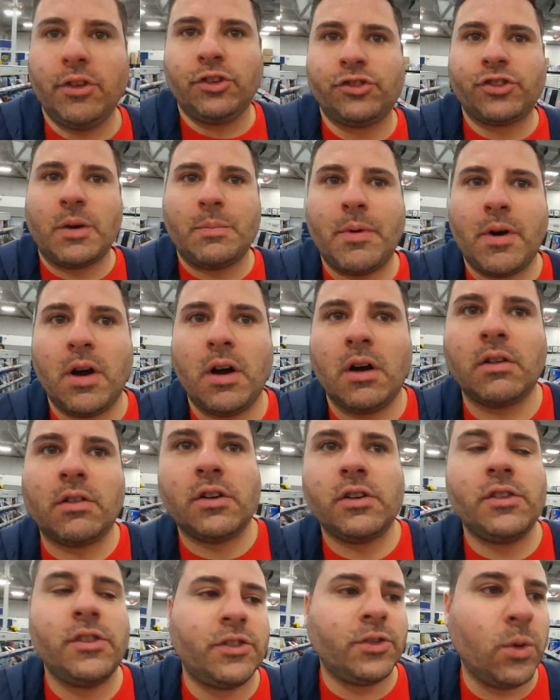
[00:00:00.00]
Little Shop of
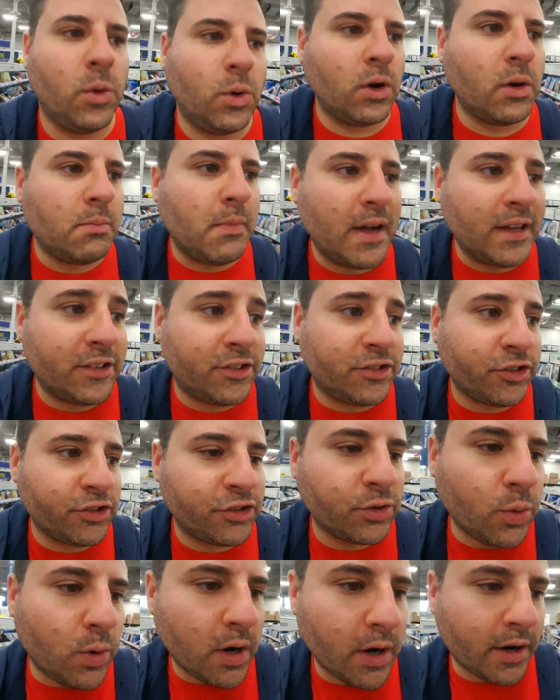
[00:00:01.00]
Horrors or Monster
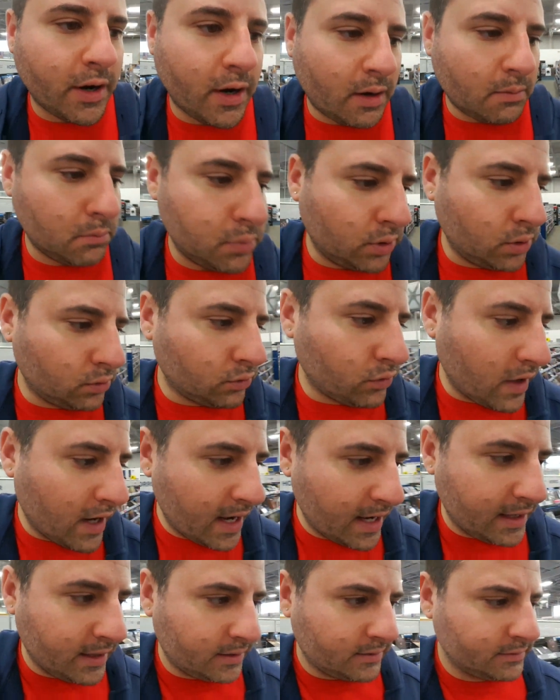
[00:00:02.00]
Squad on
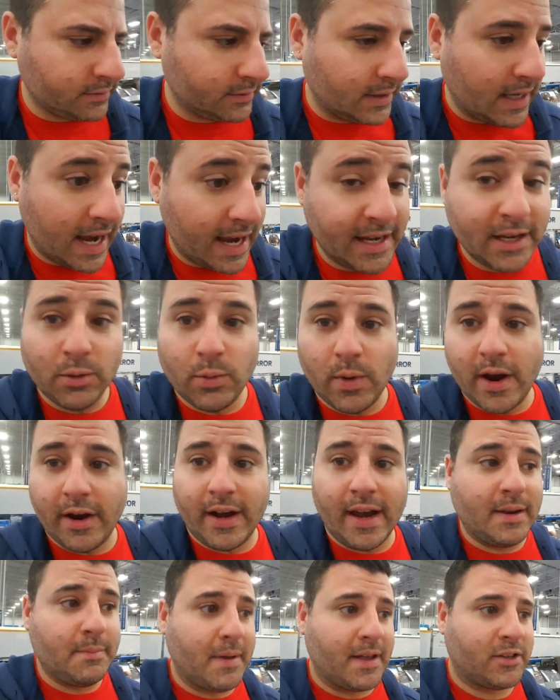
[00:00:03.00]
Blu-ray anywhere
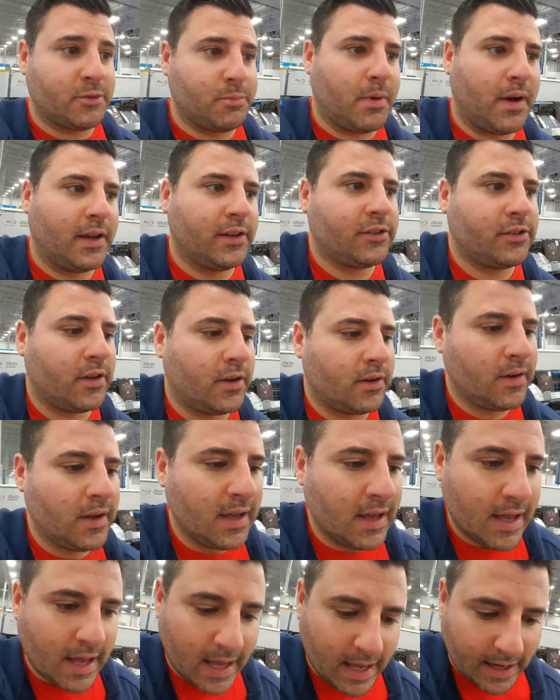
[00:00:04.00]
in any Best Buy. So
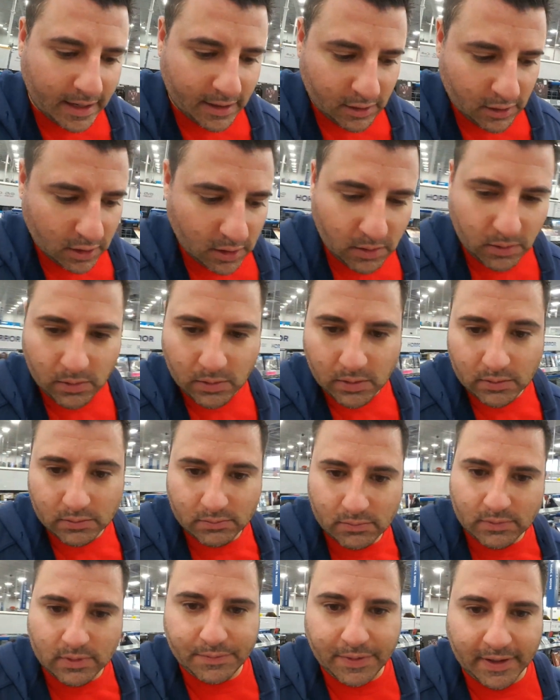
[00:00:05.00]
I don't know
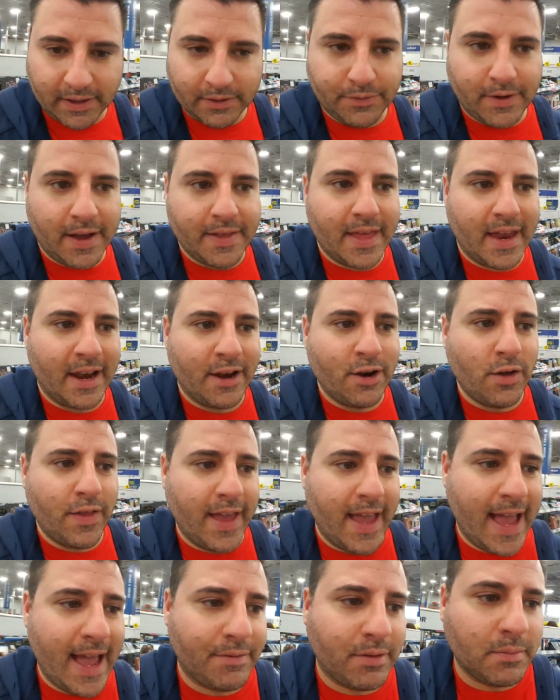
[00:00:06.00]
if I could find that. I know
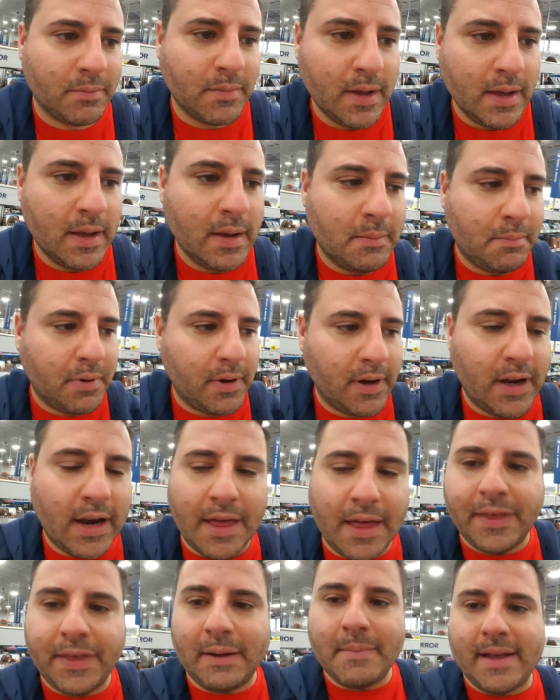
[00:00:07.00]
they have them.
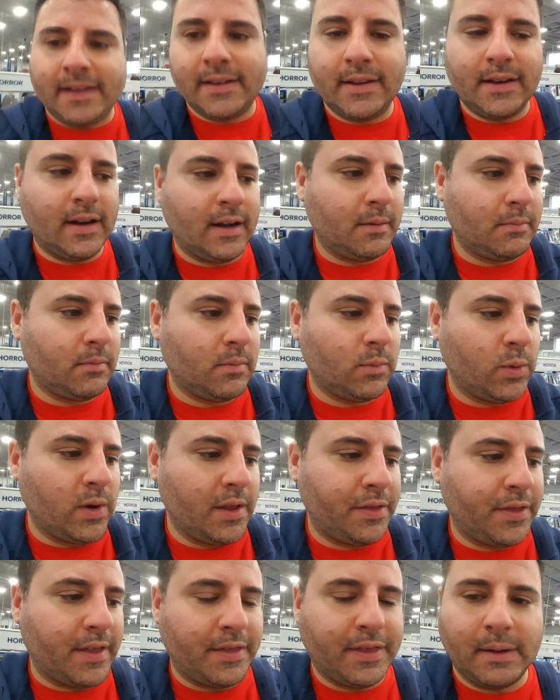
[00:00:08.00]
But I think I'm ending up
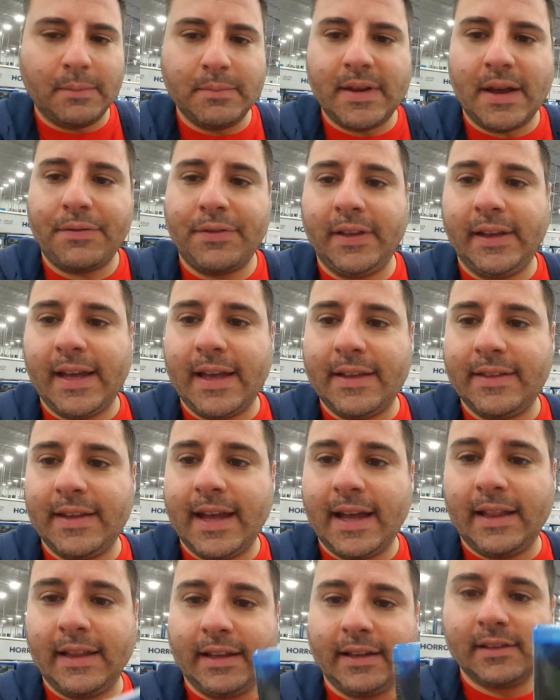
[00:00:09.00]
with, I think I'm definitely getting
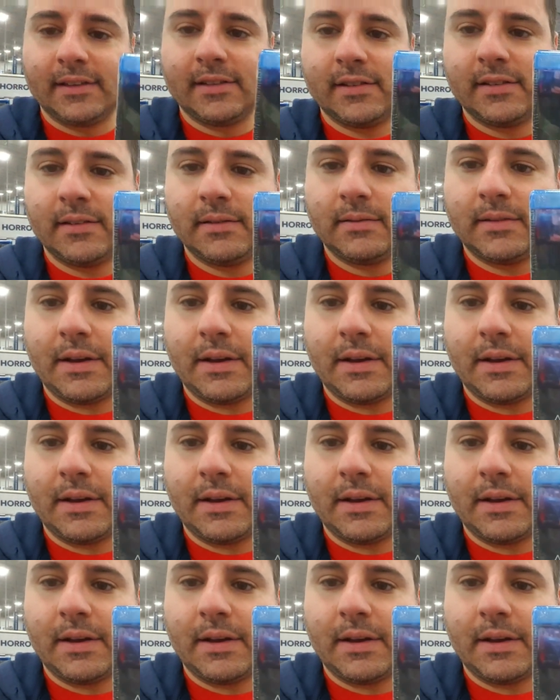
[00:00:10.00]
the aliens.